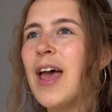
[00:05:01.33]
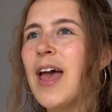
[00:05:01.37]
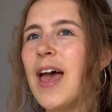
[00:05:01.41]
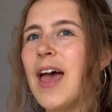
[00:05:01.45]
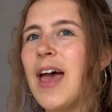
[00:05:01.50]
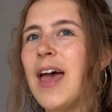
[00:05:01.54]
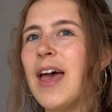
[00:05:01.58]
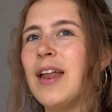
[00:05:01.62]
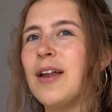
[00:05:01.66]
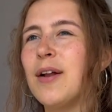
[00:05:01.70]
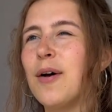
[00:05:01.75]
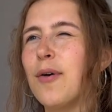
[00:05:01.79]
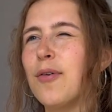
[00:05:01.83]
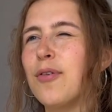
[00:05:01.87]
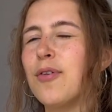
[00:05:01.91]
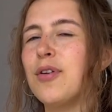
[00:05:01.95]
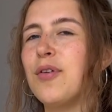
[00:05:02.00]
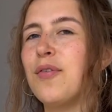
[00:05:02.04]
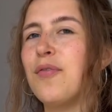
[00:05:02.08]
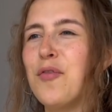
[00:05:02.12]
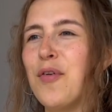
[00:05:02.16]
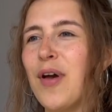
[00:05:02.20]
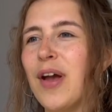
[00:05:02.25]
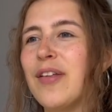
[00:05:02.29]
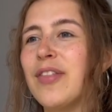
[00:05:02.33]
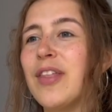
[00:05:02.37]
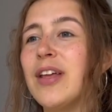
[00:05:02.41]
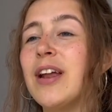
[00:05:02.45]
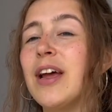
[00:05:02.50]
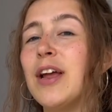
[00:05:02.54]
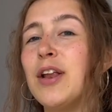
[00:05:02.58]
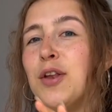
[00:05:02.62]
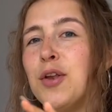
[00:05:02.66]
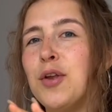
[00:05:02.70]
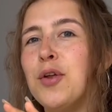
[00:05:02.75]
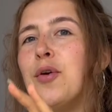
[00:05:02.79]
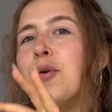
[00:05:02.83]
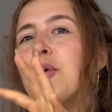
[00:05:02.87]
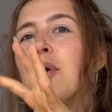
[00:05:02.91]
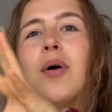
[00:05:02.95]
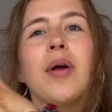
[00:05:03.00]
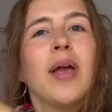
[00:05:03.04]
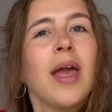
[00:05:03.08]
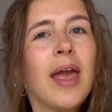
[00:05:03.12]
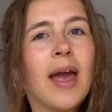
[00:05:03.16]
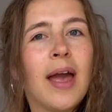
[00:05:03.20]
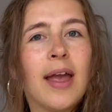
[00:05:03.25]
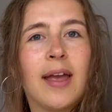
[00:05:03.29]
And also the fact that I knew,
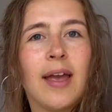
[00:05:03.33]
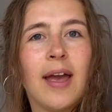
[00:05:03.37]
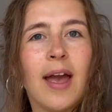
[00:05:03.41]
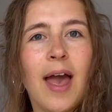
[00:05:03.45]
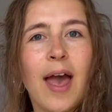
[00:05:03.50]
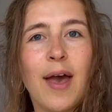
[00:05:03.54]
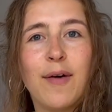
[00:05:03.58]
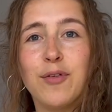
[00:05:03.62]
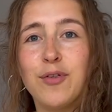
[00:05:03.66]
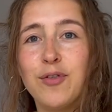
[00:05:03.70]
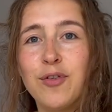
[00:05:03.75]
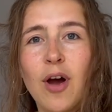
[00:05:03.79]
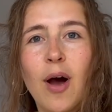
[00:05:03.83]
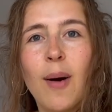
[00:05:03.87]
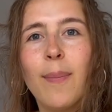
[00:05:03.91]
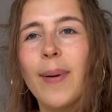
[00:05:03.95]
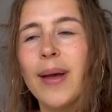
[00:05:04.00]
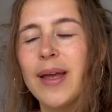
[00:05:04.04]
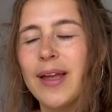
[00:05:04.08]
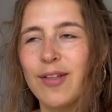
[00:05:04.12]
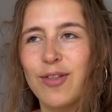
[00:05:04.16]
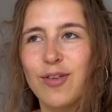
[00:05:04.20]
okay, I have a job, I can